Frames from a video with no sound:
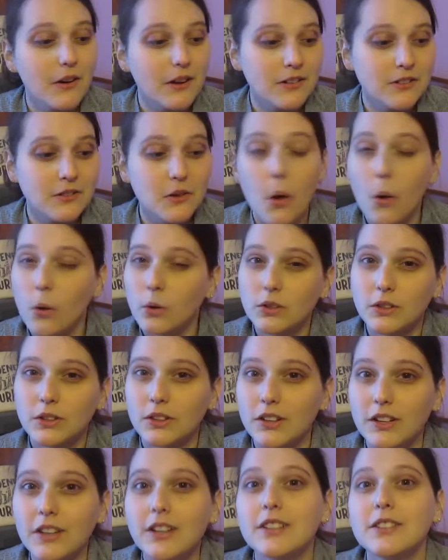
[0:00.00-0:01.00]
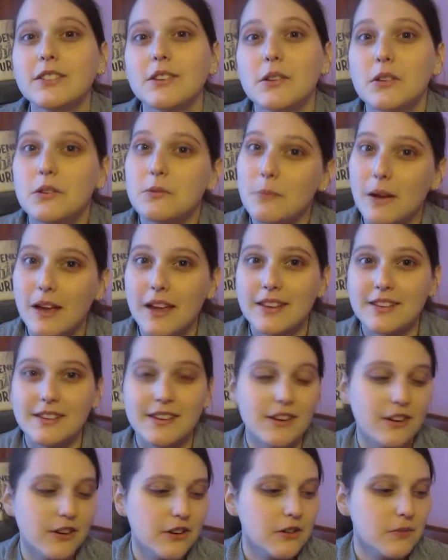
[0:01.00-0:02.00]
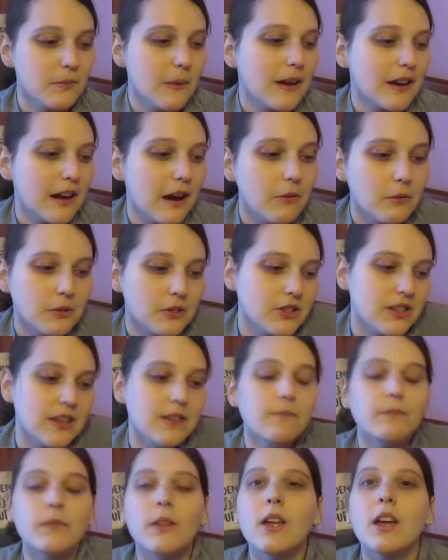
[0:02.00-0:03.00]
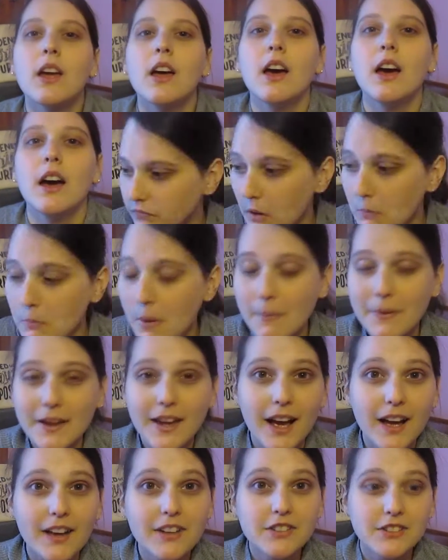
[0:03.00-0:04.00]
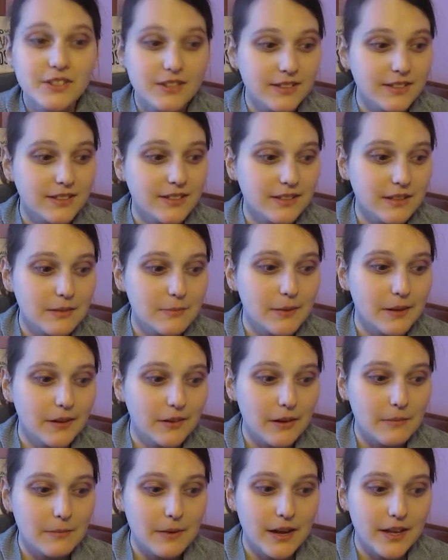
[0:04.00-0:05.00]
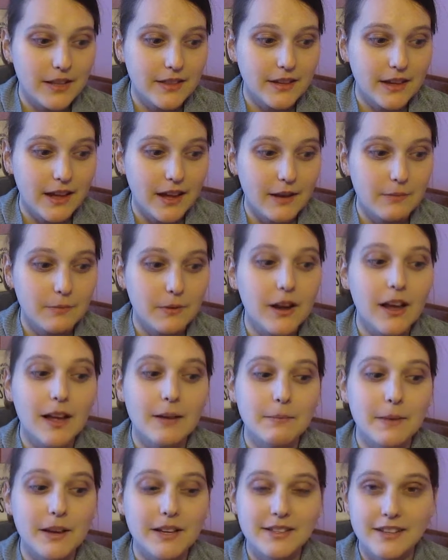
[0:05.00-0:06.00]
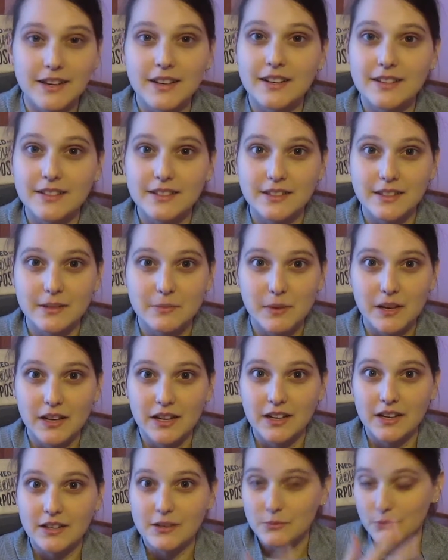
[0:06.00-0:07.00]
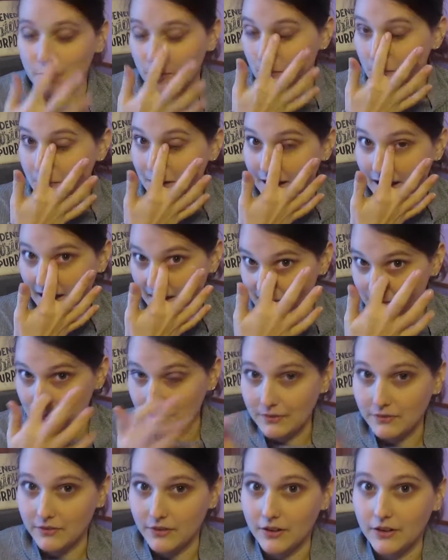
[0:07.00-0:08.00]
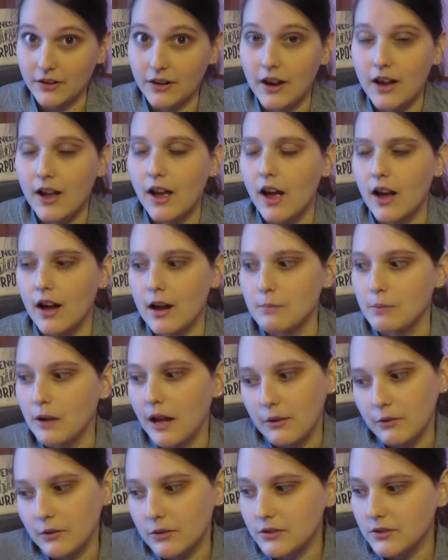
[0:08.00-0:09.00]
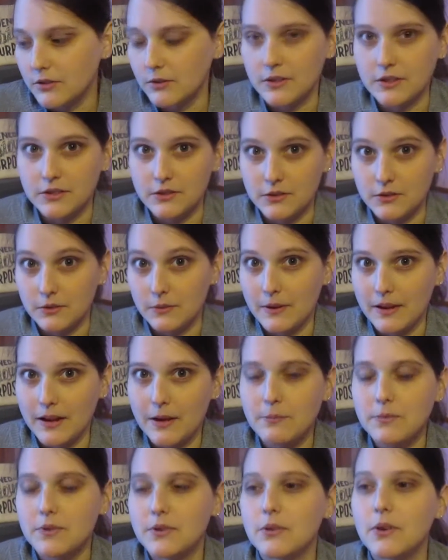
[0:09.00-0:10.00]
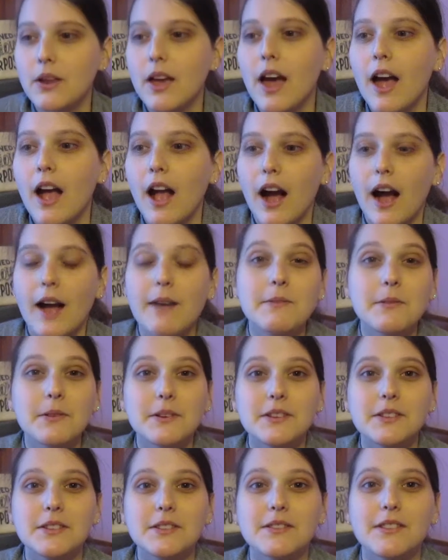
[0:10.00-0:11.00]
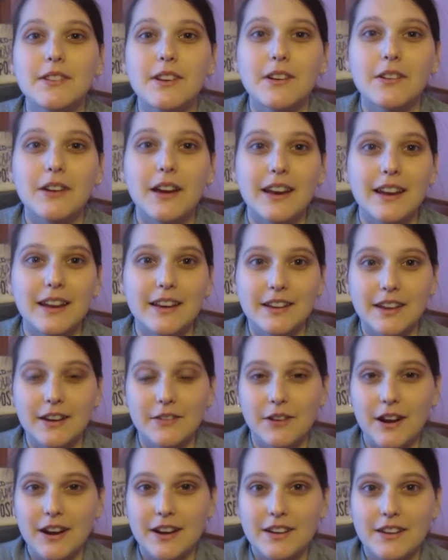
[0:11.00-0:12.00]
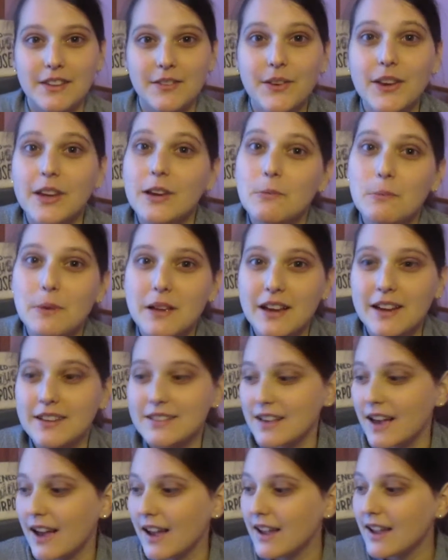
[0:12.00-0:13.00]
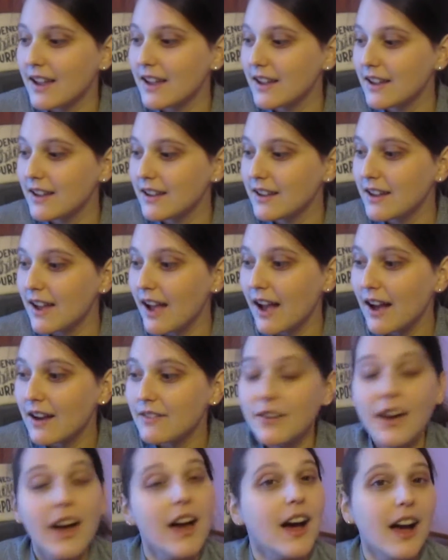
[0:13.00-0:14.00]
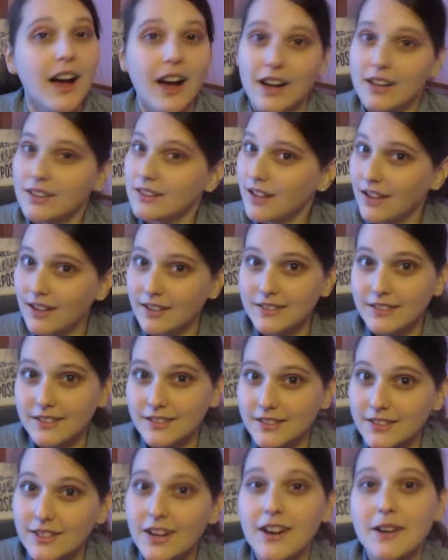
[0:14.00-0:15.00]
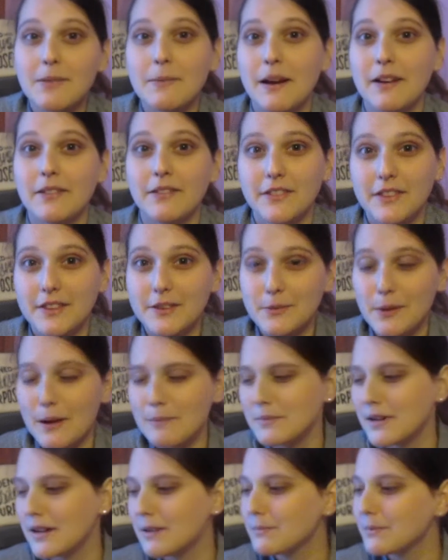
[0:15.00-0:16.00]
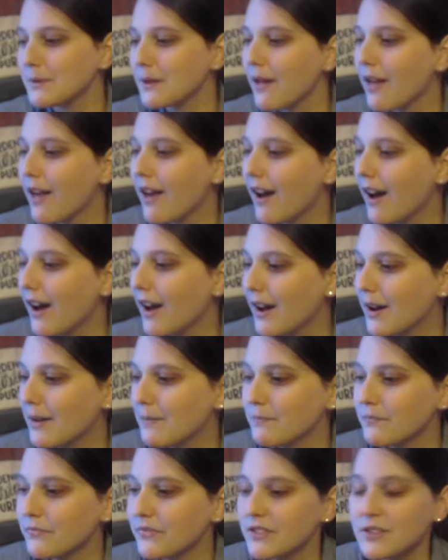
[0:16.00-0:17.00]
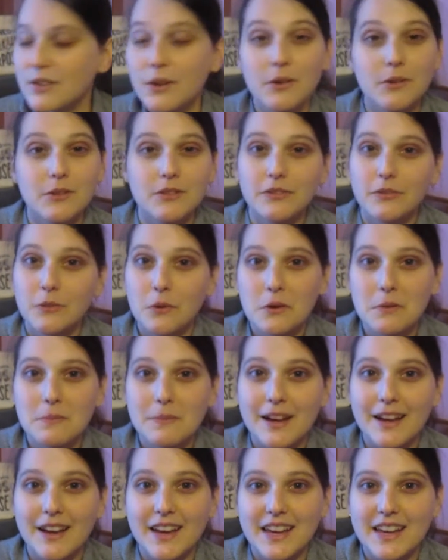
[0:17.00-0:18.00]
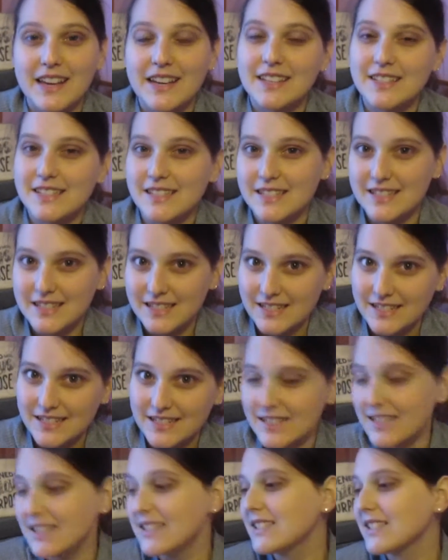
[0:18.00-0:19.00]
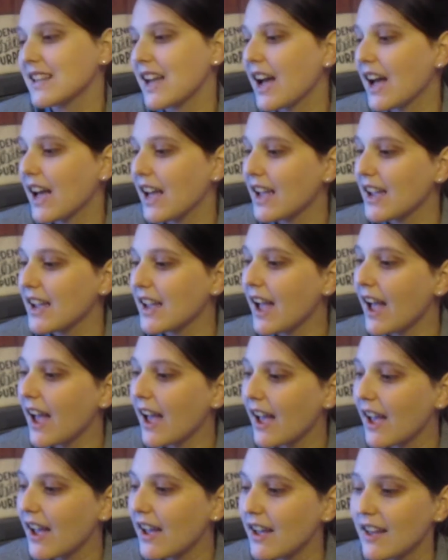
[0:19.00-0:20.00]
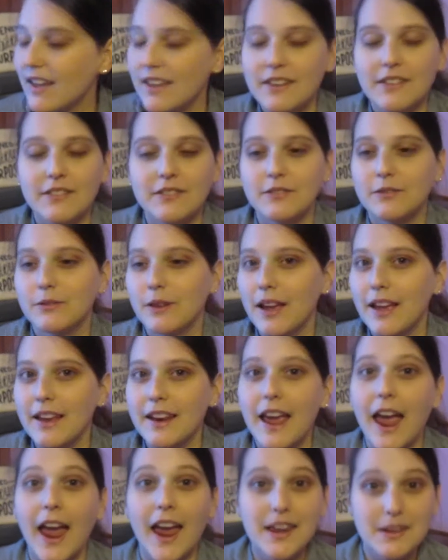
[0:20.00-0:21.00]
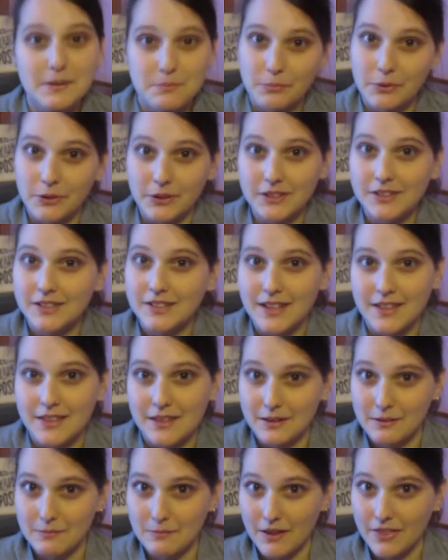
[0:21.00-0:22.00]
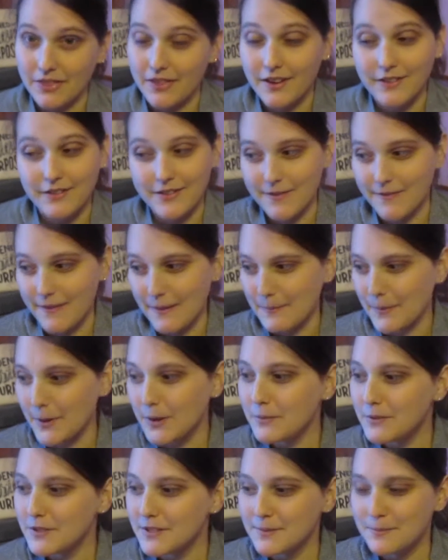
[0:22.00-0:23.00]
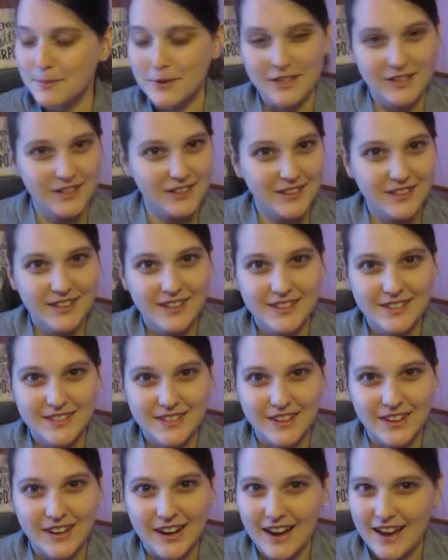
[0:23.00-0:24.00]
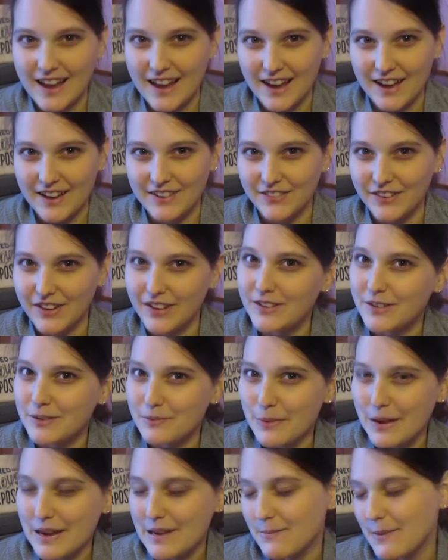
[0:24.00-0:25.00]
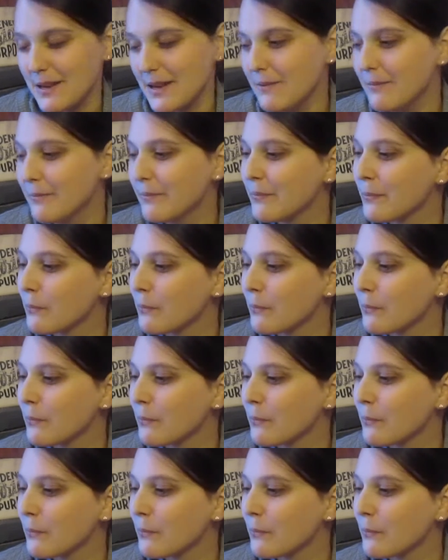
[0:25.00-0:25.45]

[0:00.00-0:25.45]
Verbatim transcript: and just hold her. So you may see her, you may not, we'll see. But because she is sleeping right behind the camera and my son is sleeping in his room and has been for a couple hours, so he's due to wake up soon, I'm going to go ahead and get right into the video because I have a lot to talk about for this wrap up. Um, so for my statistics, I had read eight books in the month of November, which is pretty good considering I have a new baby.